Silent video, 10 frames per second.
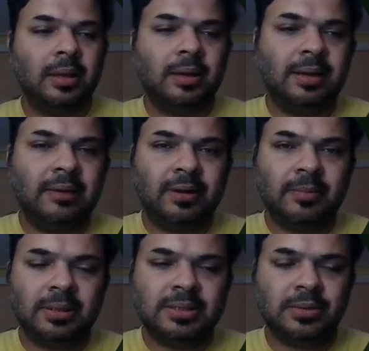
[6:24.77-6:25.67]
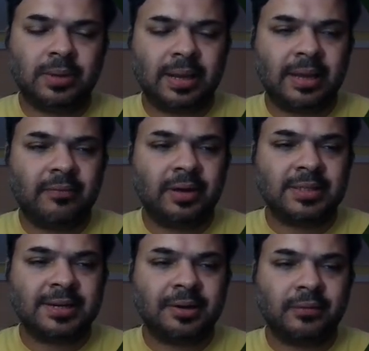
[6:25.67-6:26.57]
Deliverables, you can have a
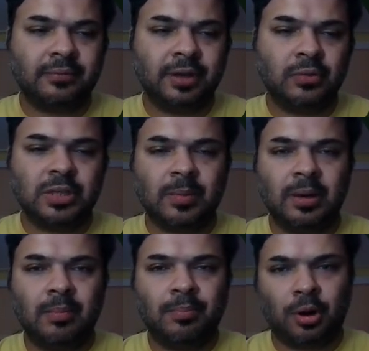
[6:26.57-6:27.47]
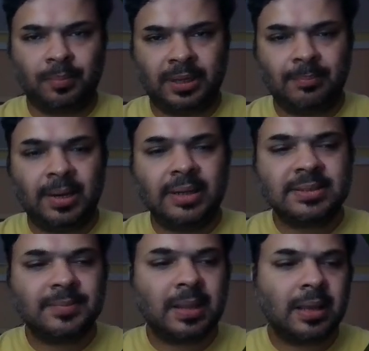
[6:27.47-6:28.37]
set of reusable prompt
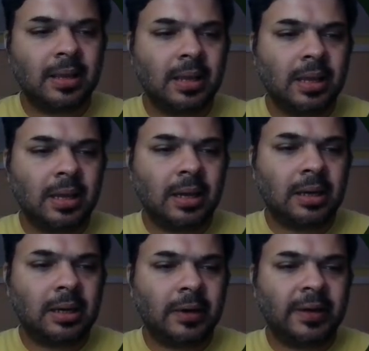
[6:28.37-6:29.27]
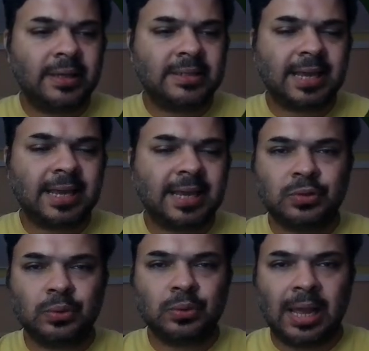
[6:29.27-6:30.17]
templates, a context
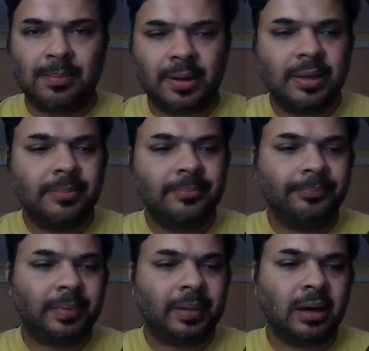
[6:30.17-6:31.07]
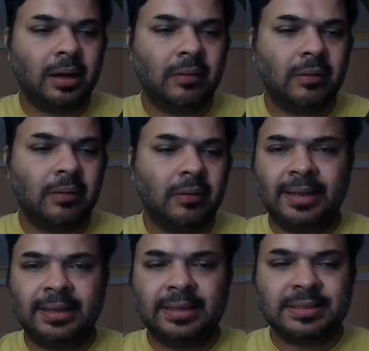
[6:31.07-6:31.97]
capsule library, a
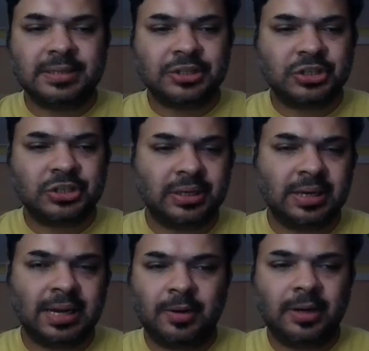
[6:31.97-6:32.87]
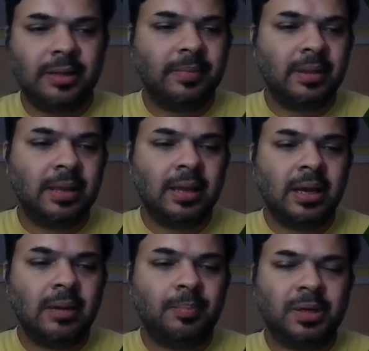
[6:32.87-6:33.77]
formatting instruction library,
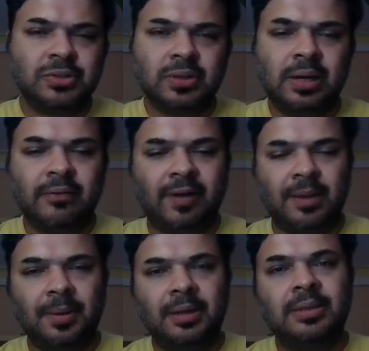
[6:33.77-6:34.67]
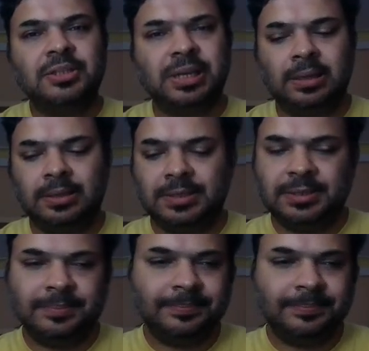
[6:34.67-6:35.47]
a personal refinement checklist.